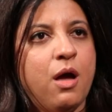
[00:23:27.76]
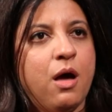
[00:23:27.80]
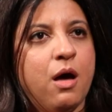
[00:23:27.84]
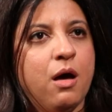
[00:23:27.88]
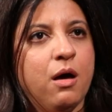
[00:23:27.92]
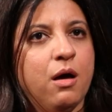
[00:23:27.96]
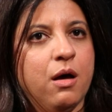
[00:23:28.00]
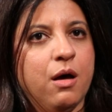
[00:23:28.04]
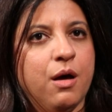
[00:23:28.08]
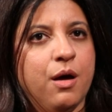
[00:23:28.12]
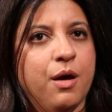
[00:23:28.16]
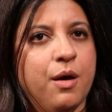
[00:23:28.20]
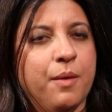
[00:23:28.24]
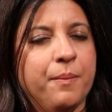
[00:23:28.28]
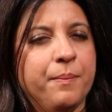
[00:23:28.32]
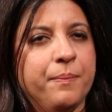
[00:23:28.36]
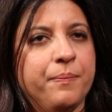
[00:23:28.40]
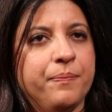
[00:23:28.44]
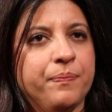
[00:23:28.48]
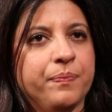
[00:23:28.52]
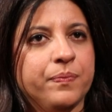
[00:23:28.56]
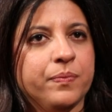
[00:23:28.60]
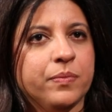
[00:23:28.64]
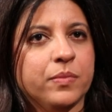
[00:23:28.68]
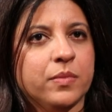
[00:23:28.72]

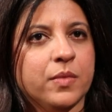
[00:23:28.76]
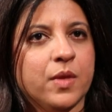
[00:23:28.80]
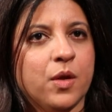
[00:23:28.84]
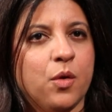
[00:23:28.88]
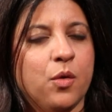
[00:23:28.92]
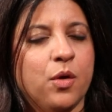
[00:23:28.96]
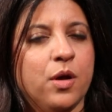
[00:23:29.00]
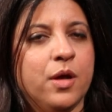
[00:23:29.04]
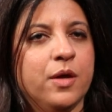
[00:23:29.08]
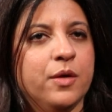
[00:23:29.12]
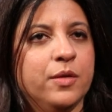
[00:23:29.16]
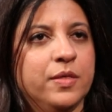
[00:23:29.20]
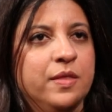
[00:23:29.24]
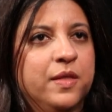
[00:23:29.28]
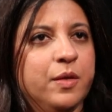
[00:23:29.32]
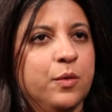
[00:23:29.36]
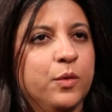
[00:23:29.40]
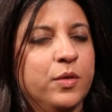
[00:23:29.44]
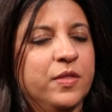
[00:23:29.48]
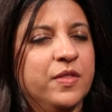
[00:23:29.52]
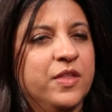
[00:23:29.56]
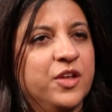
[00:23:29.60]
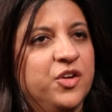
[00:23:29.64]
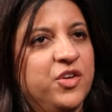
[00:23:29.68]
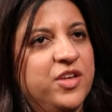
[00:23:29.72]

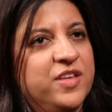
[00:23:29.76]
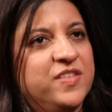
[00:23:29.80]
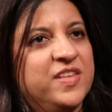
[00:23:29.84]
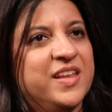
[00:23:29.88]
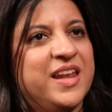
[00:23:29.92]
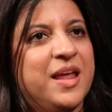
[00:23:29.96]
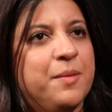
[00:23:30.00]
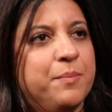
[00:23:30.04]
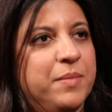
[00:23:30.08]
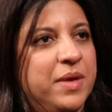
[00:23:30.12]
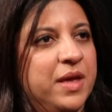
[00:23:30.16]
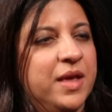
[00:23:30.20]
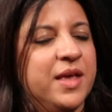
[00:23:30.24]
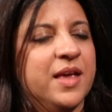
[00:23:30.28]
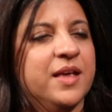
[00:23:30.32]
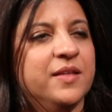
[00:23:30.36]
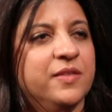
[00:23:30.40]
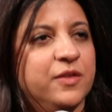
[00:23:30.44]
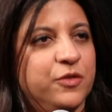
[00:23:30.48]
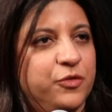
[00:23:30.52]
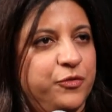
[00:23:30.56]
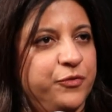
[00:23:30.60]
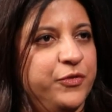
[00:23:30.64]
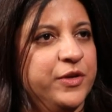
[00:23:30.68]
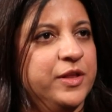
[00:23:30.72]
the reason I'm making
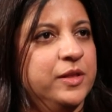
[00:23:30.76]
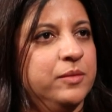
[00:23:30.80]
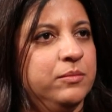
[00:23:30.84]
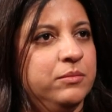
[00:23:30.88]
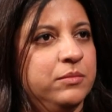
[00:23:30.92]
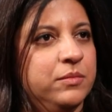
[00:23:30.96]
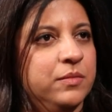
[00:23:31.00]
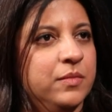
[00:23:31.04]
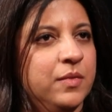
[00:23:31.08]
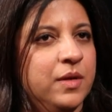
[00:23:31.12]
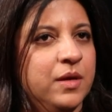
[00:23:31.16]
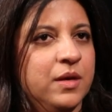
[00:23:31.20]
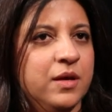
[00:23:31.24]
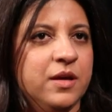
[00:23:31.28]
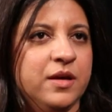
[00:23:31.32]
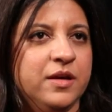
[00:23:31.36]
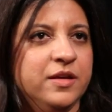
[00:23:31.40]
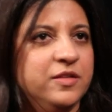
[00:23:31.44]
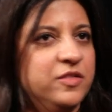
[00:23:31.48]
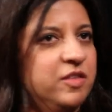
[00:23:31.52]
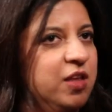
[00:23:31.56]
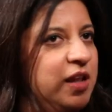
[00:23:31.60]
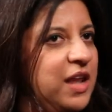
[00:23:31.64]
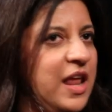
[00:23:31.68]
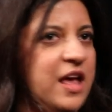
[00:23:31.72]
this film
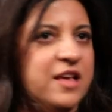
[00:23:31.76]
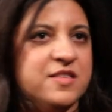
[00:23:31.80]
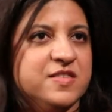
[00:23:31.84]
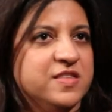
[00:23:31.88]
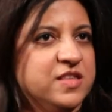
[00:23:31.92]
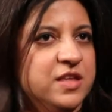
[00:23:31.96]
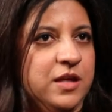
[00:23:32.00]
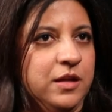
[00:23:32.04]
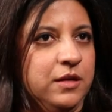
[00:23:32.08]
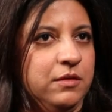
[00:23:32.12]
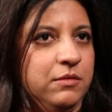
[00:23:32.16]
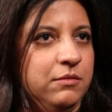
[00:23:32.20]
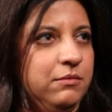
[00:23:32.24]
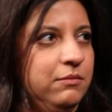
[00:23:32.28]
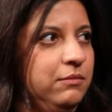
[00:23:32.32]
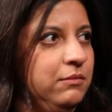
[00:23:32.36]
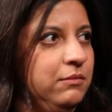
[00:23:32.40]
is the last scene.